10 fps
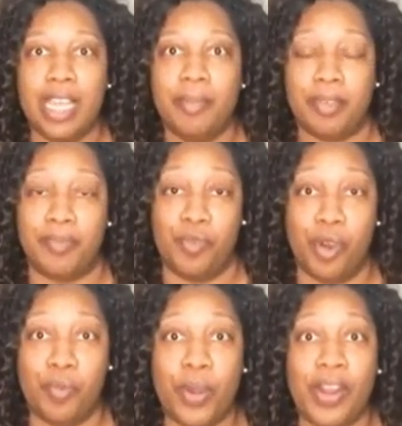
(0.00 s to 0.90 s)
before
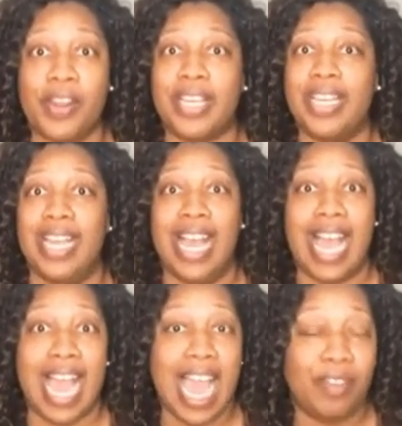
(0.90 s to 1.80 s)
work,
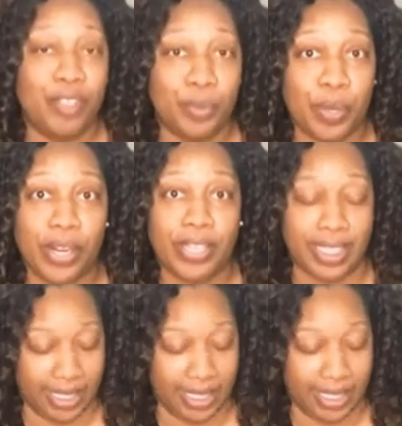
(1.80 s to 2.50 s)
after work.